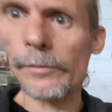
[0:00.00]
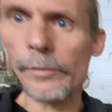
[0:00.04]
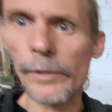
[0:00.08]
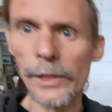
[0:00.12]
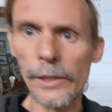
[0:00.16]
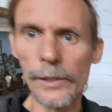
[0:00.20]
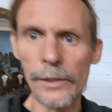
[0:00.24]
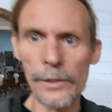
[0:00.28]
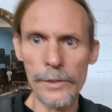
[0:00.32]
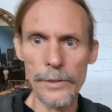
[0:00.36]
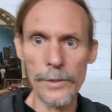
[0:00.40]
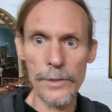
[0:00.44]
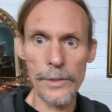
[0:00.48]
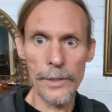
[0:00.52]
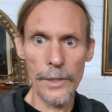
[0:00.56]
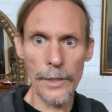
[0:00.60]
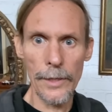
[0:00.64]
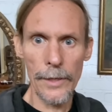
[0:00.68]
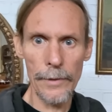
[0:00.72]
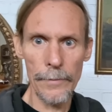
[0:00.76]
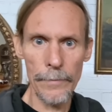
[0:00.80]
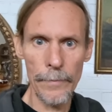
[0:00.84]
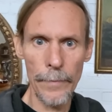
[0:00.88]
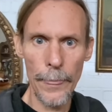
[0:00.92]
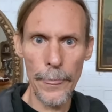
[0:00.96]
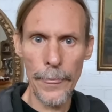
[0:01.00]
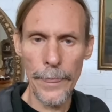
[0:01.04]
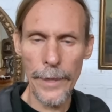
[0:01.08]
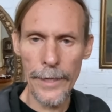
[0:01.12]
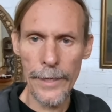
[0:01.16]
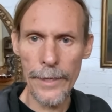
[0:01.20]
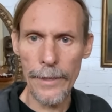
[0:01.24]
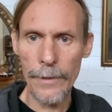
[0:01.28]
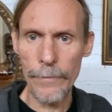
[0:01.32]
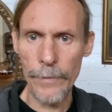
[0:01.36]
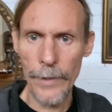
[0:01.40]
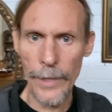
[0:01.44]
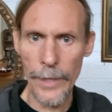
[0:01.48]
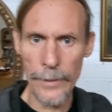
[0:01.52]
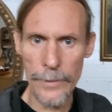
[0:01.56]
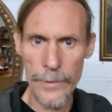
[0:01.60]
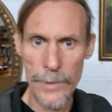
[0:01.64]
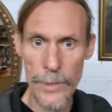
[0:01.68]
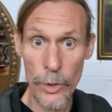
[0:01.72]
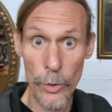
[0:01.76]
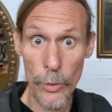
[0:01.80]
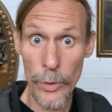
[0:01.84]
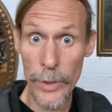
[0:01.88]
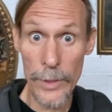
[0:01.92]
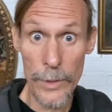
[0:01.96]
because um, they have had
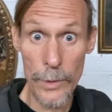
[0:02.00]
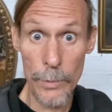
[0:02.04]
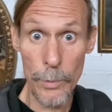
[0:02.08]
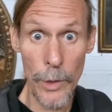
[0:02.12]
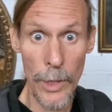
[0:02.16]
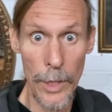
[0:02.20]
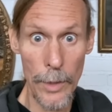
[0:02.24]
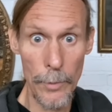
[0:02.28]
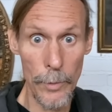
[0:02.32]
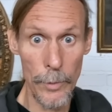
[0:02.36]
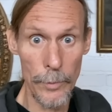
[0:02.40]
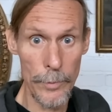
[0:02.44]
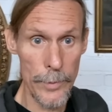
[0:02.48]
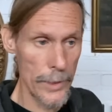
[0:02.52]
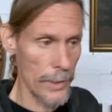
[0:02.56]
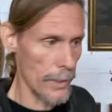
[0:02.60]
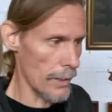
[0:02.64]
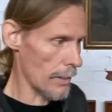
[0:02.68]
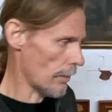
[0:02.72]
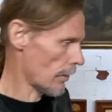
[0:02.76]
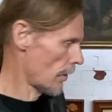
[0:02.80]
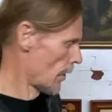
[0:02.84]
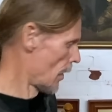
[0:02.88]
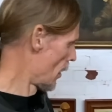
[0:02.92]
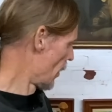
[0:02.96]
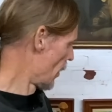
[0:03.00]
serious problems there.